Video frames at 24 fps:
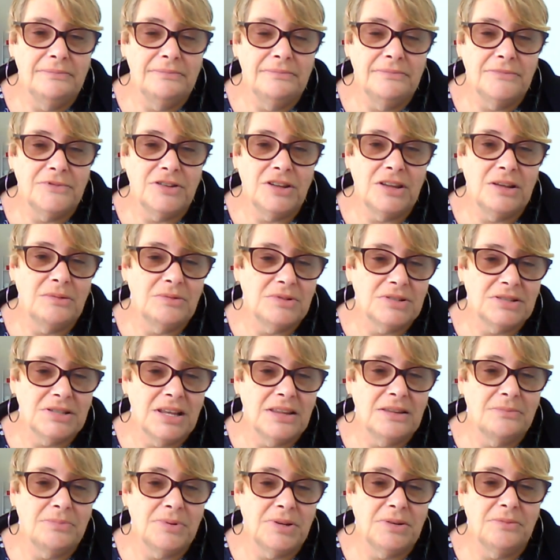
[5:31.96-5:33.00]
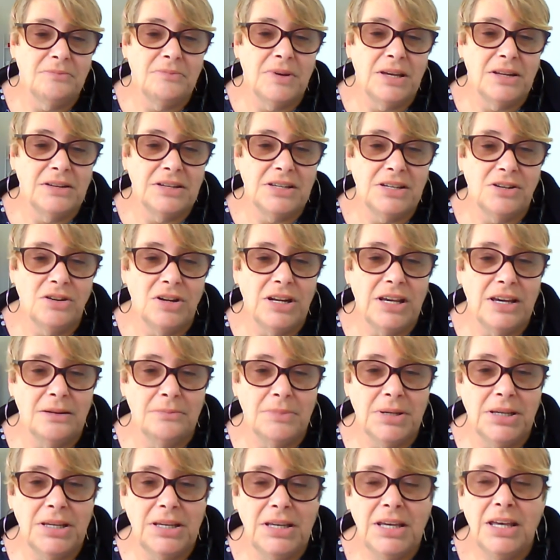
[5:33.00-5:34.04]
So that was another bit of amount he got out of
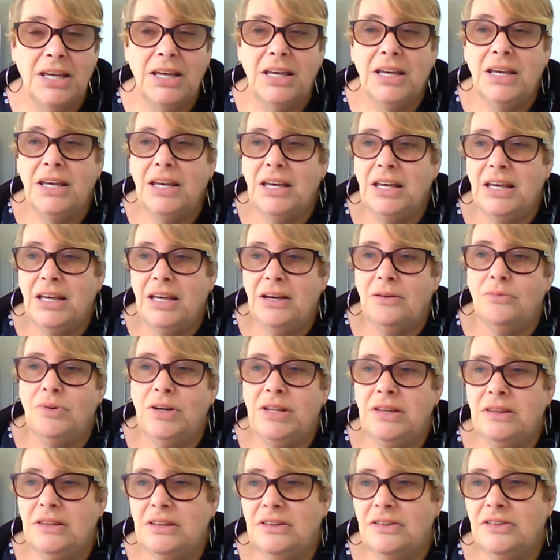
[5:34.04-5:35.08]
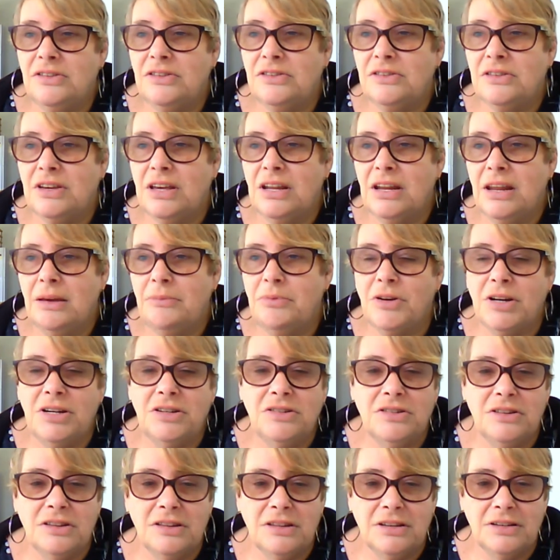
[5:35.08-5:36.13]
me. When this
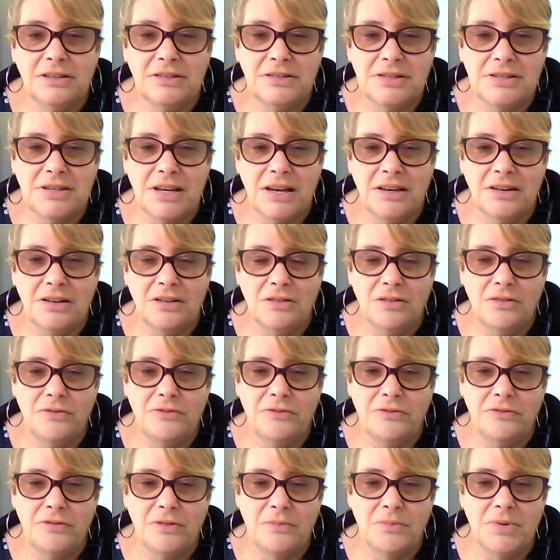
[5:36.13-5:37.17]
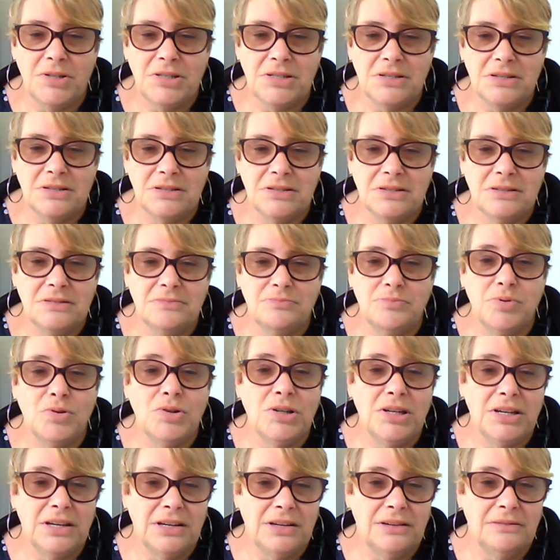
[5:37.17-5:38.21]
collaboration thing started off from his
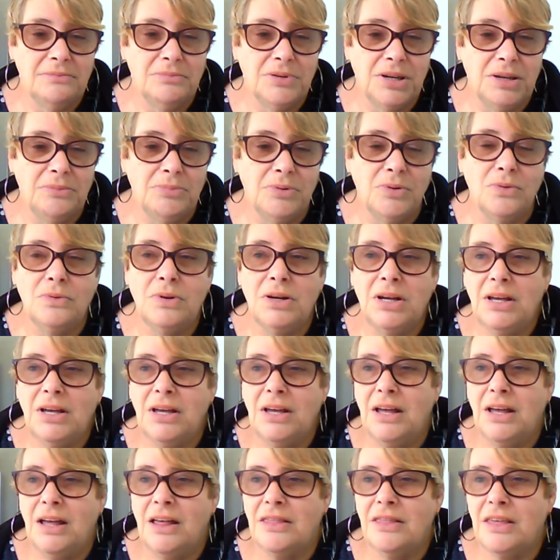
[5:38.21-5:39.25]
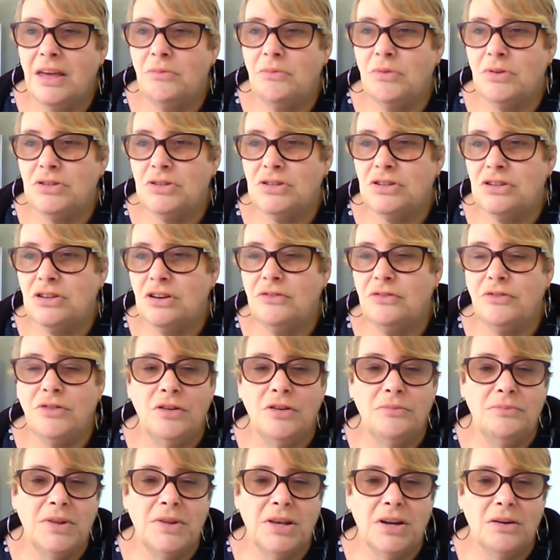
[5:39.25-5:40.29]
booking people, they wanted to
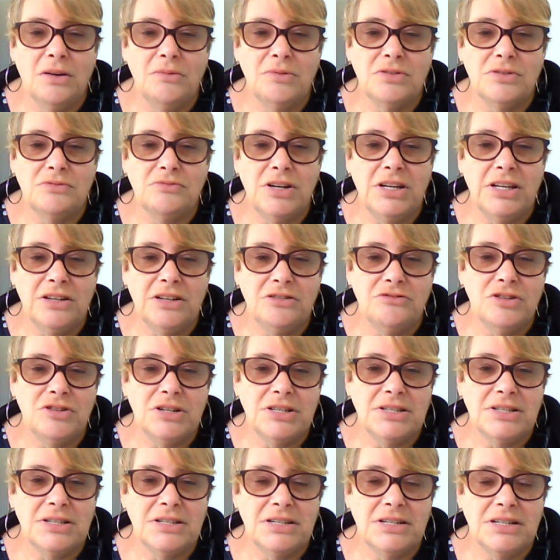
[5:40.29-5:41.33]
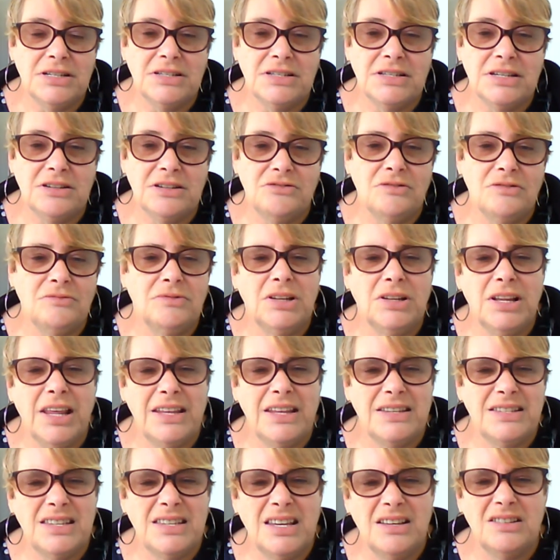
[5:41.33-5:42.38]
confirm that I was really interested, etc. Well, that
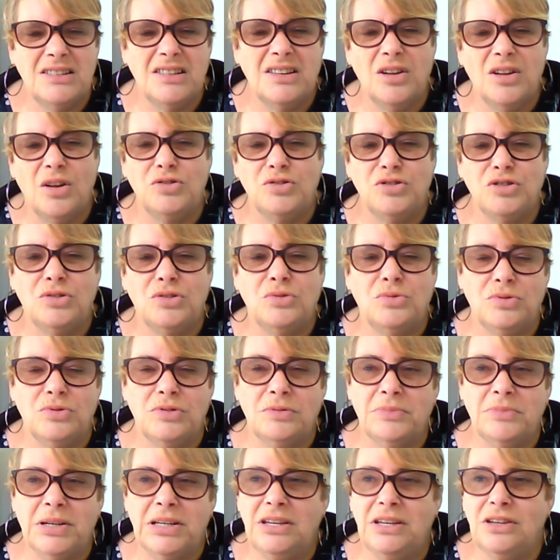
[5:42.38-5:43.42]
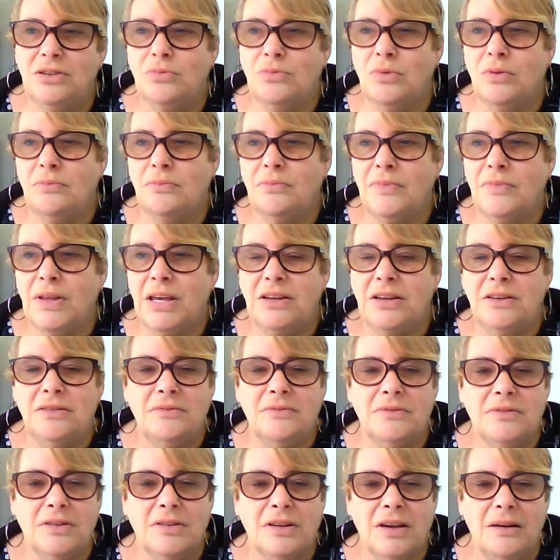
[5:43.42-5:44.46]
sounded logical to me. You want and
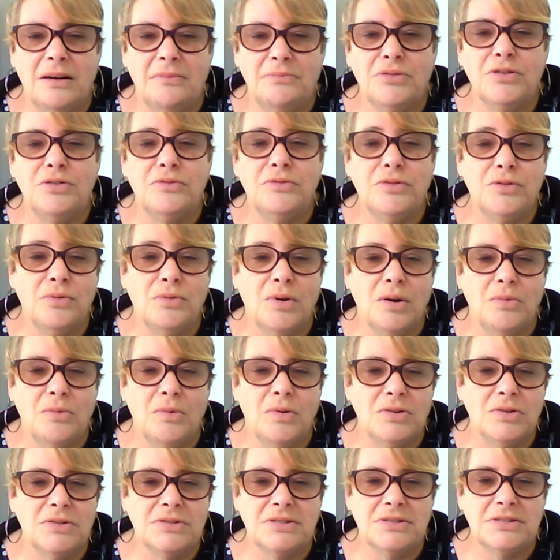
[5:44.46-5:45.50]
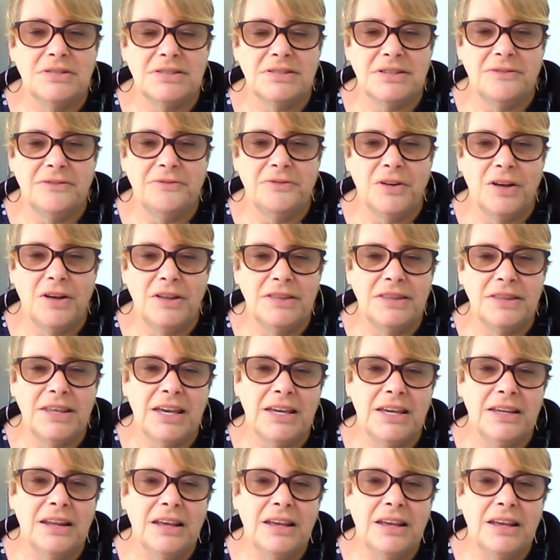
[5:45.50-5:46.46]
prove who I was and stuff like that.